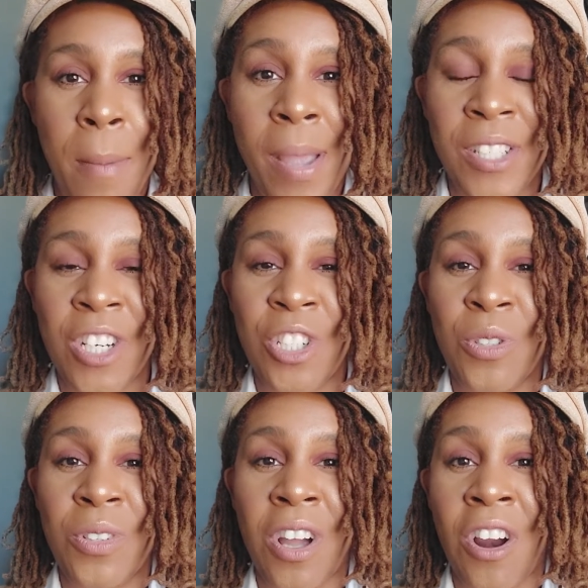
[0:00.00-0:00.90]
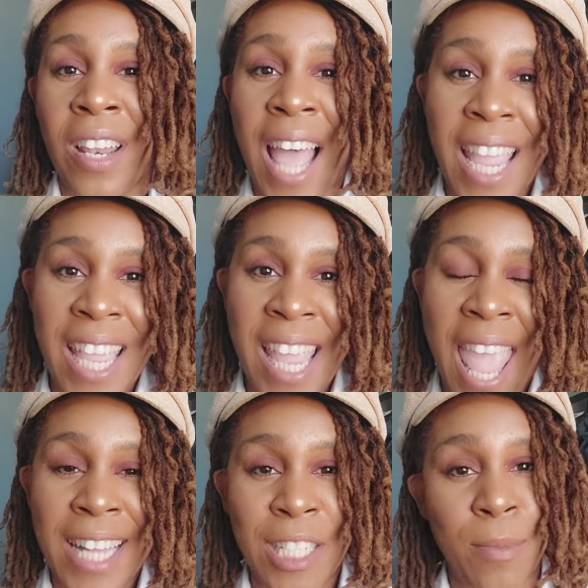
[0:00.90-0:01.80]
Make sure that you are
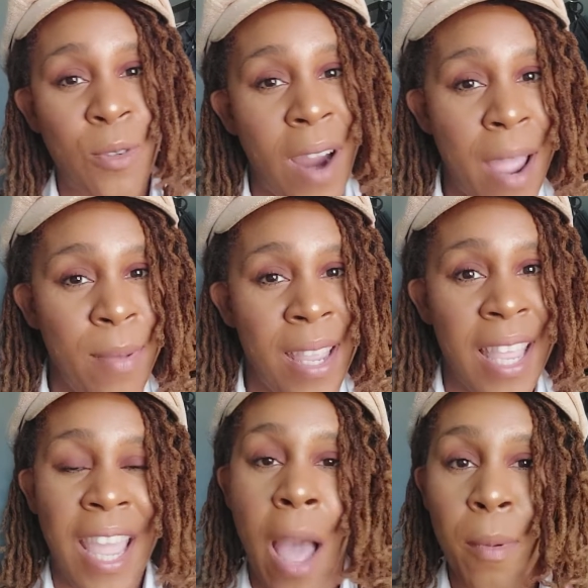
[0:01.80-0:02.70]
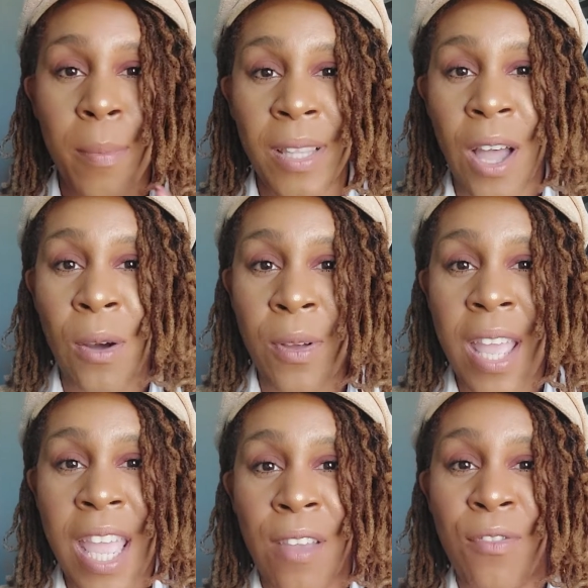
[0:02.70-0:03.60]
liking and subscribing, and comment below
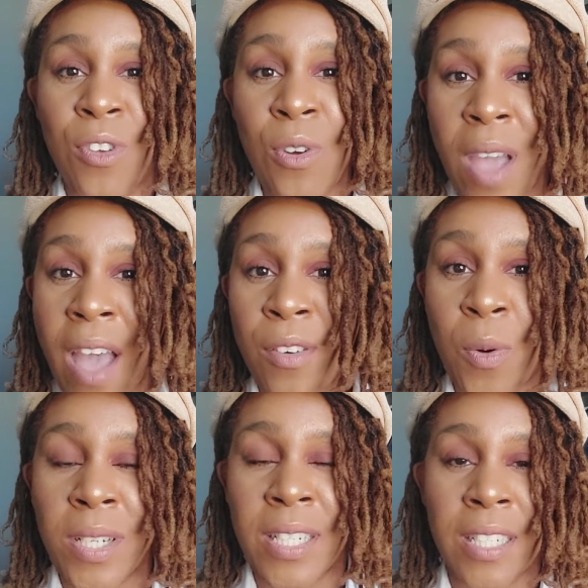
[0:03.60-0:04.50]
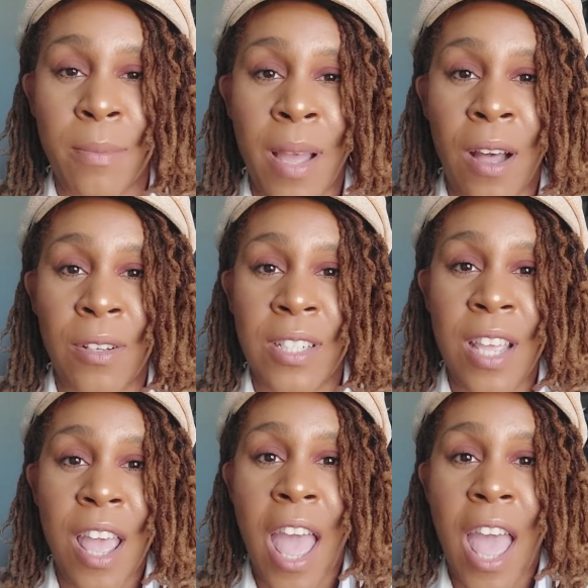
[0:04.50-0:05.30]
if you have questions about